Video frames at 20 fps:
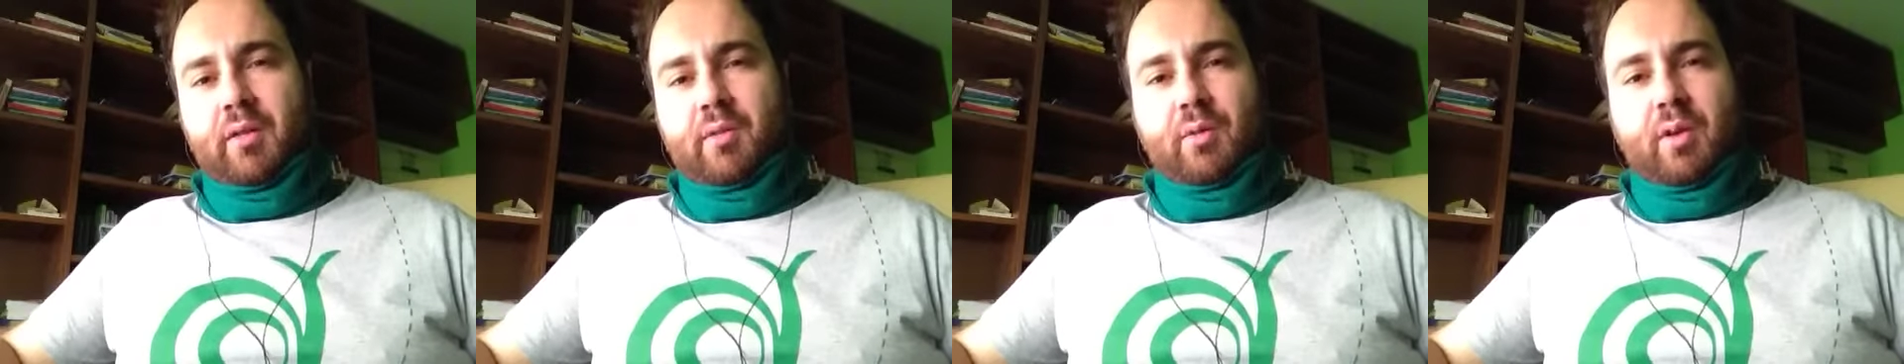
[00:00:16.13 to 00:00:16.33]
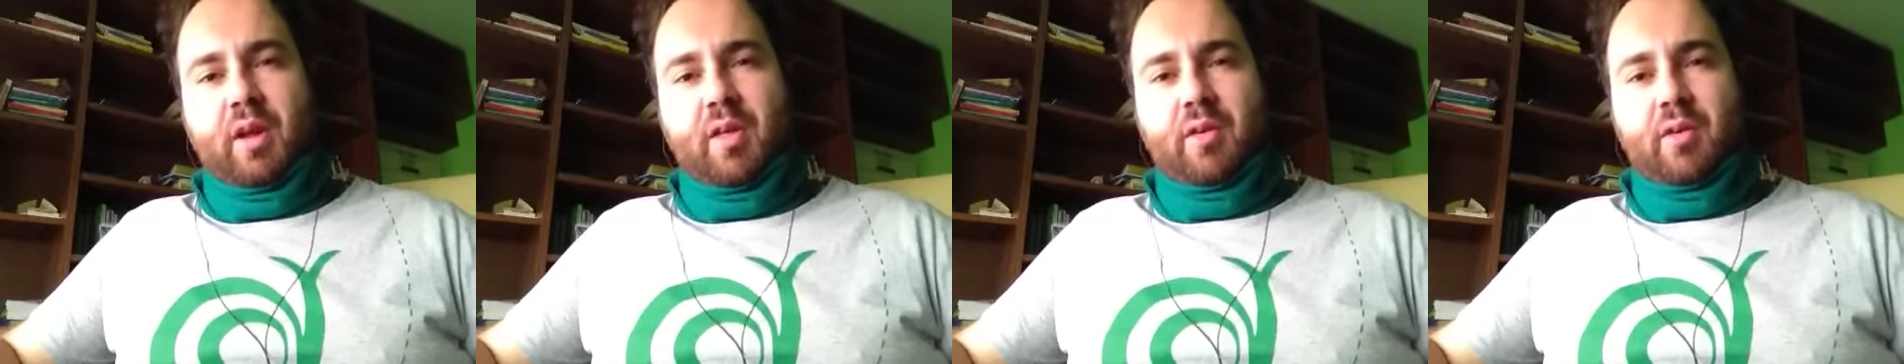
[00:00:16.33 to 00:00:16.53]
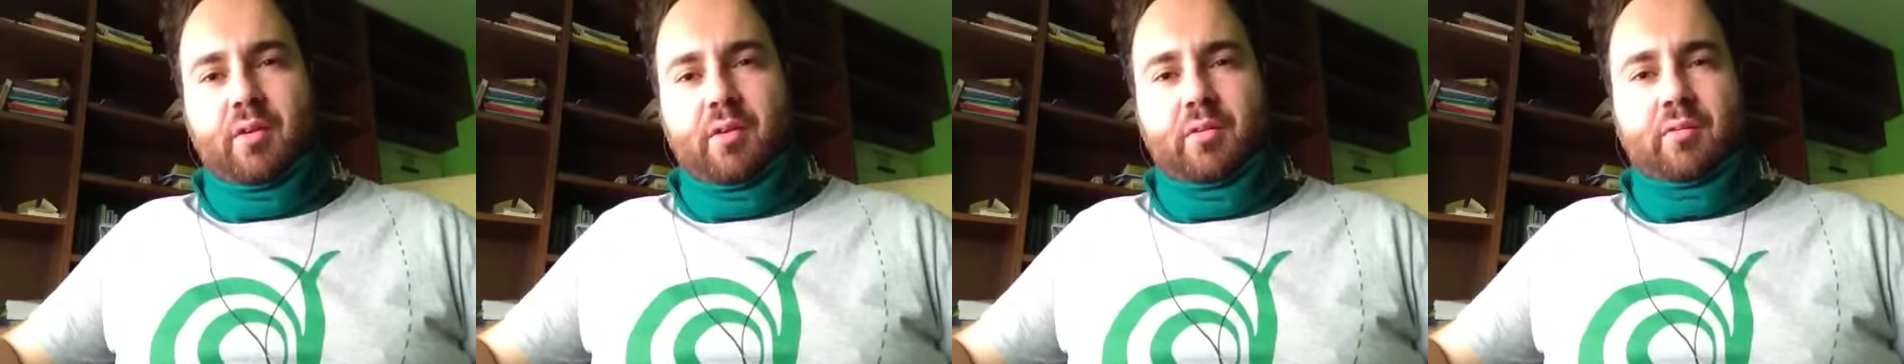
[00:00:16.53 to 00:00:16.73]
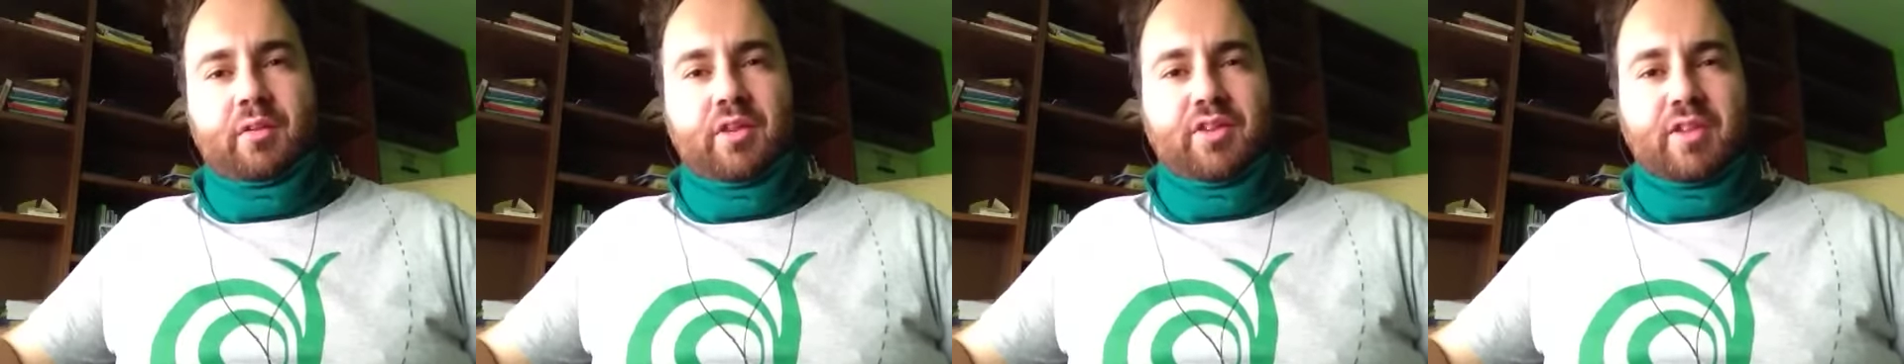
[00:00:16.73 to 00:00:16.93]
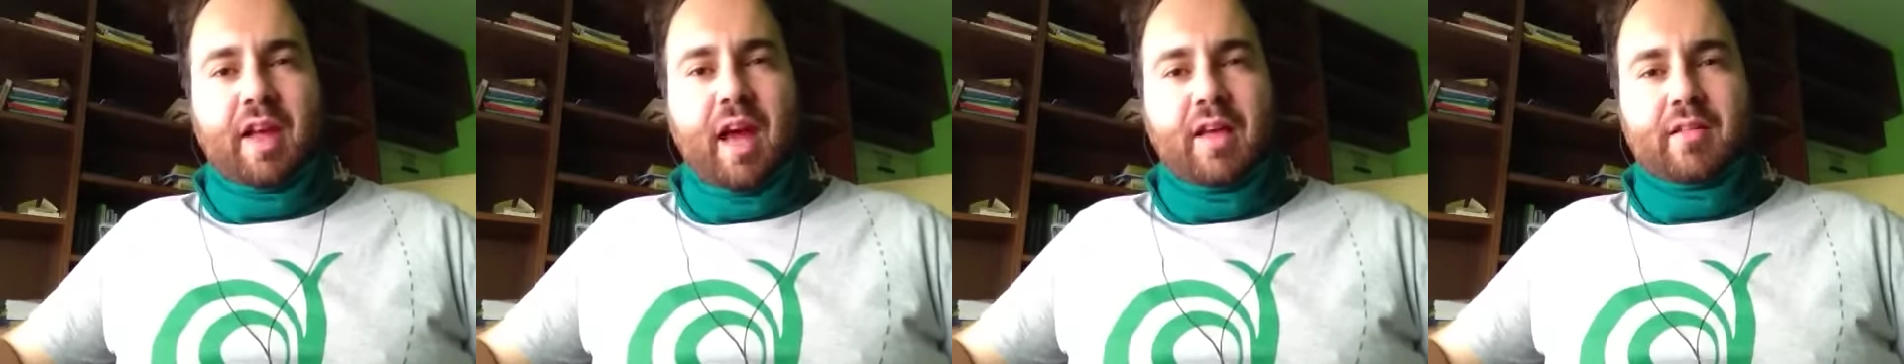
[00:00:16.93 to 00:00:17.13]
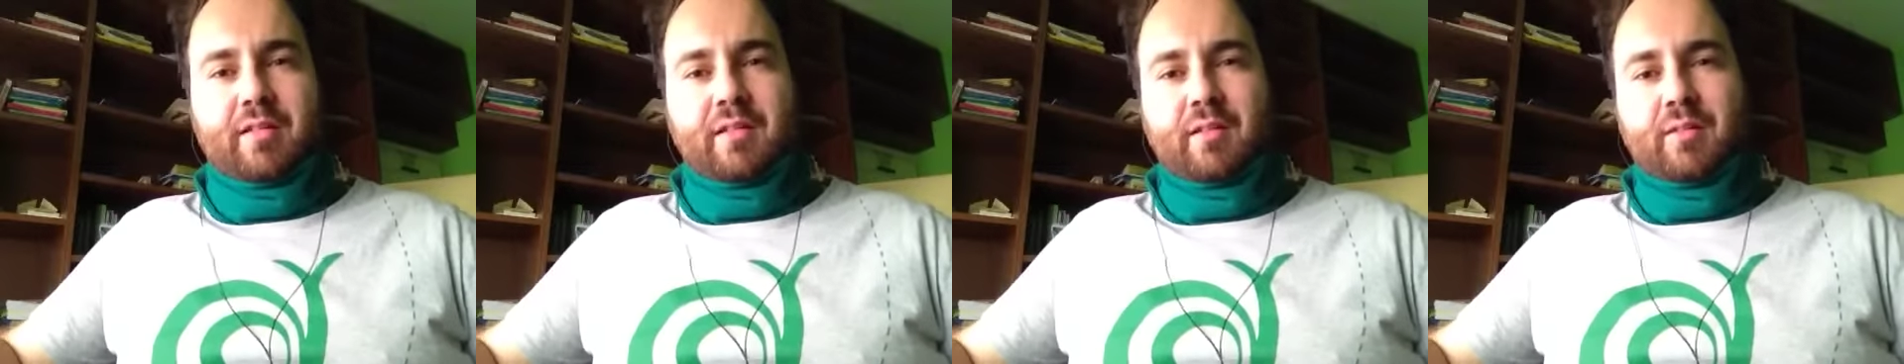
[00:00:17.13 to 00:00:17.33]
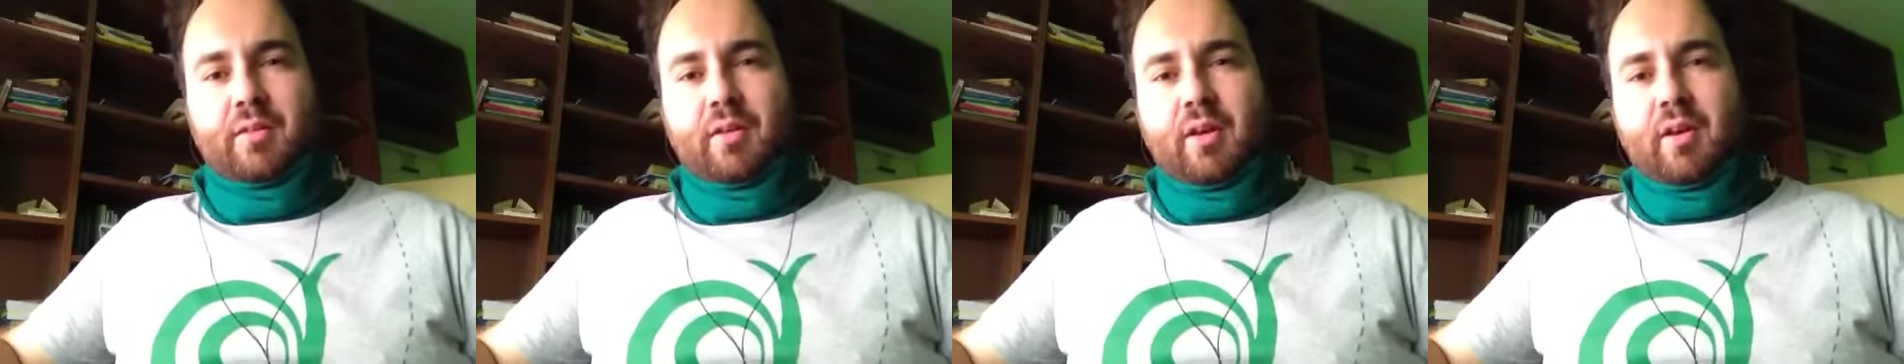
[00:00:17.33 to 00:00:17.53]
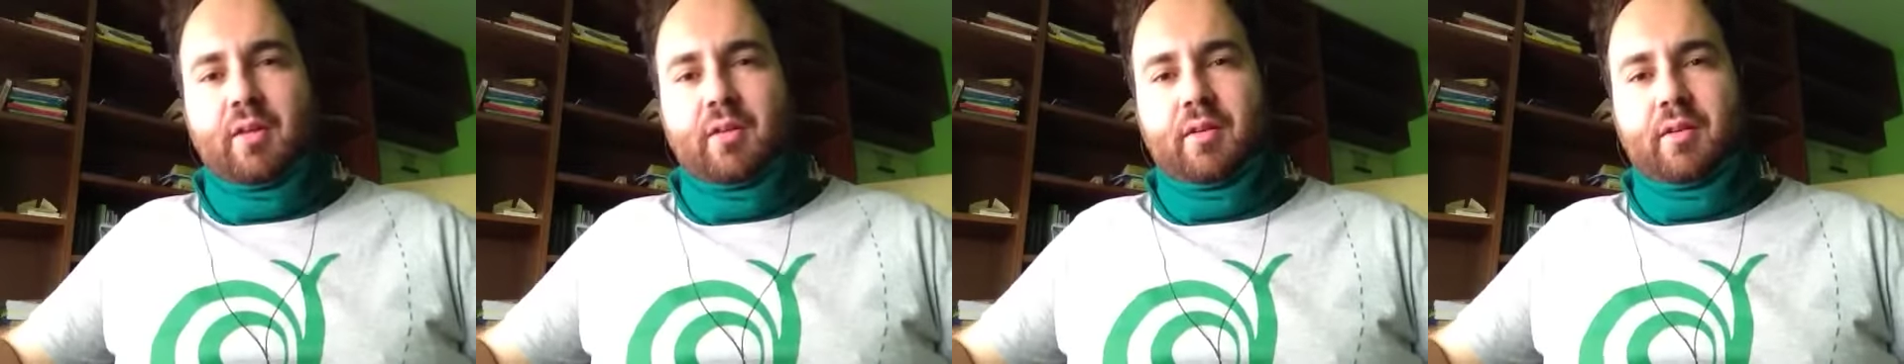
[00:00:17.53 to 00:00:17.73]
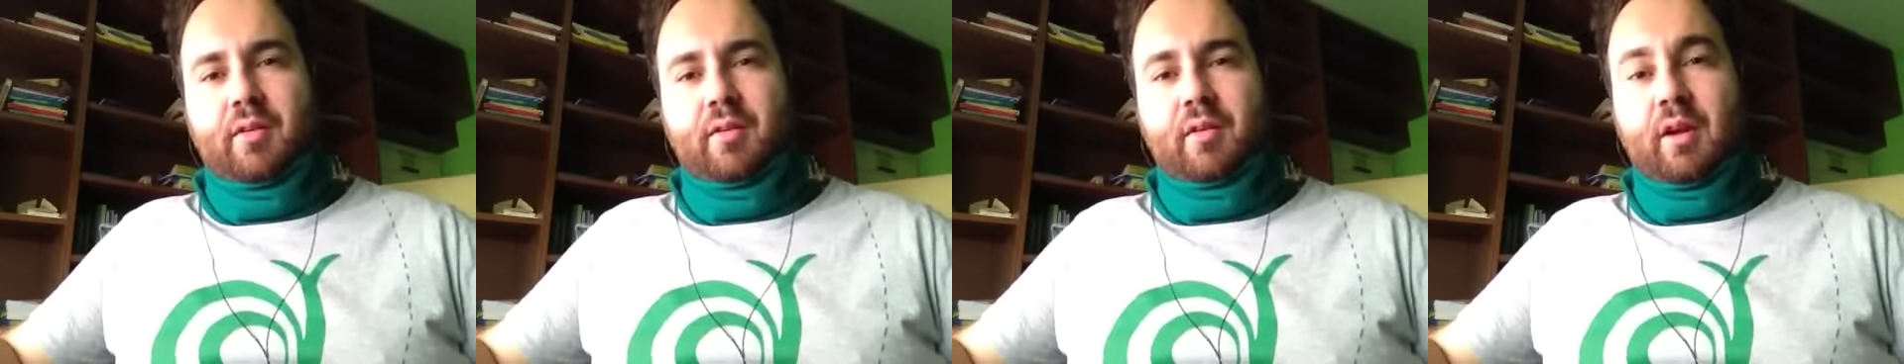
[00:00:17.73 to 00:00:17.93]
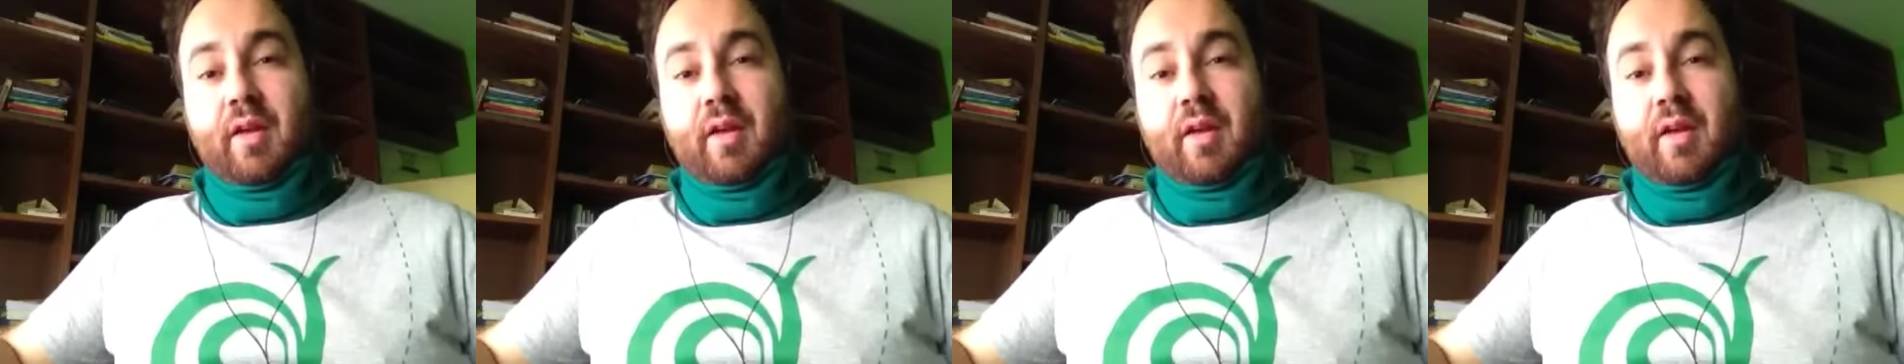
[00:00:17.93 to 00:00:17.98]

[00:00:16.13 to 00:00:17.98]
together, discussing together,